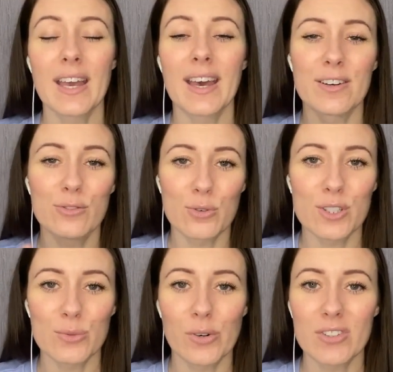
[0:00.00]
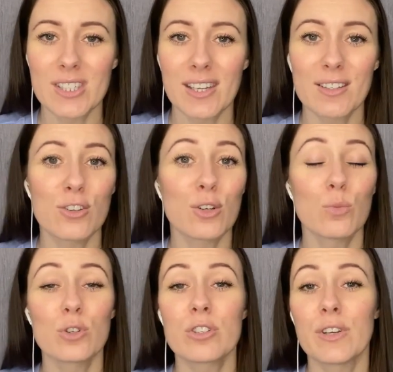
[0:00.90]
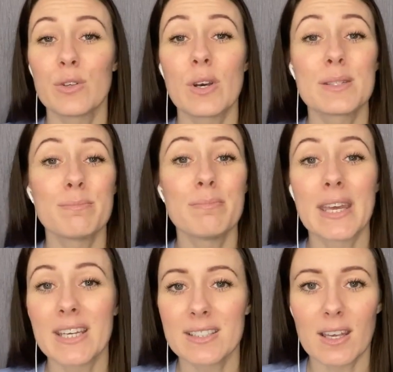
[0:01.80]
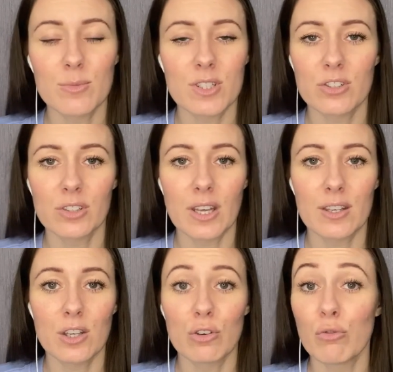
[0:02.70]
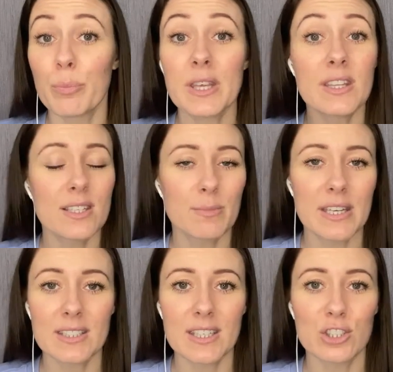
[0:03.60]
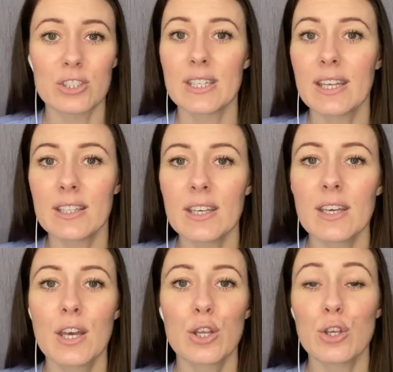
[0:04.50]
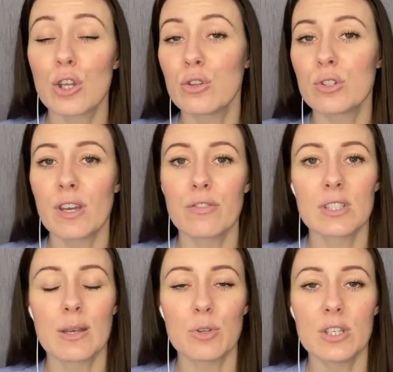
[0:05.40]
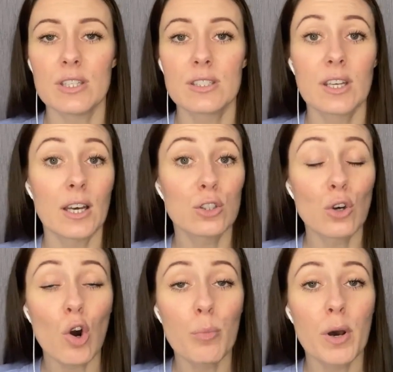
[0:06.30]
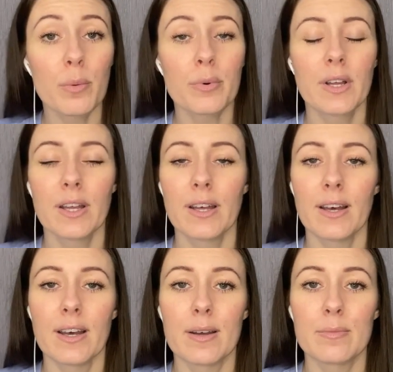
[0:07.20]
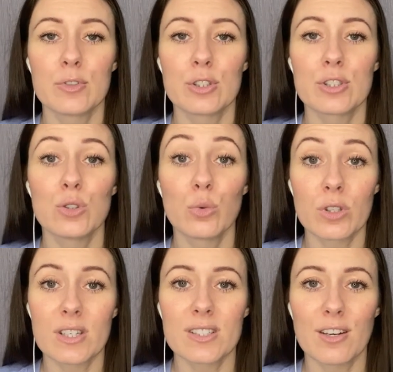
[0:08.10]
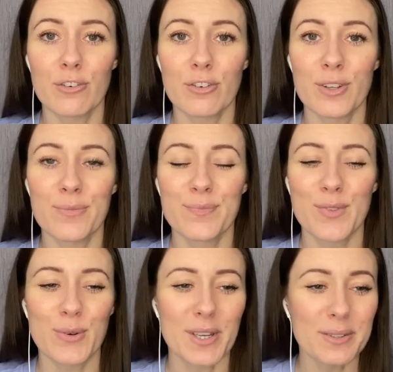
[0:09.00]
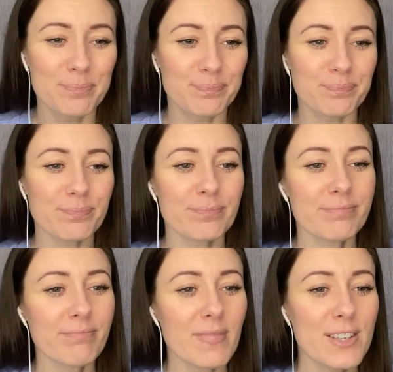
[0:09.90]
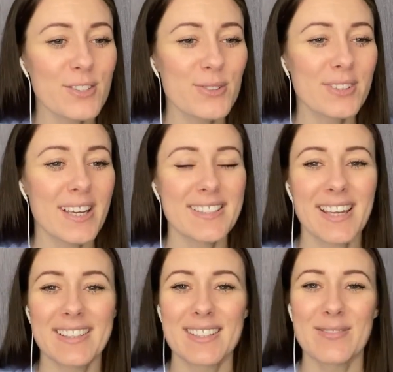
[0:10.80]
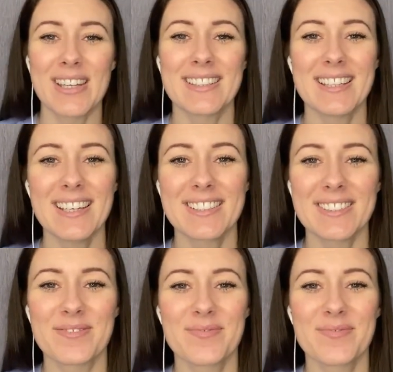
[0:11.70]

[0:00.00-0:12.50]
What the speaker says: And of course, it's worth saying you can watch the video as many times as you like. You can repeat this meditation daily. You can use it every time you need a top up. Just know that it's here for you. Okay? So let's get into the meditation.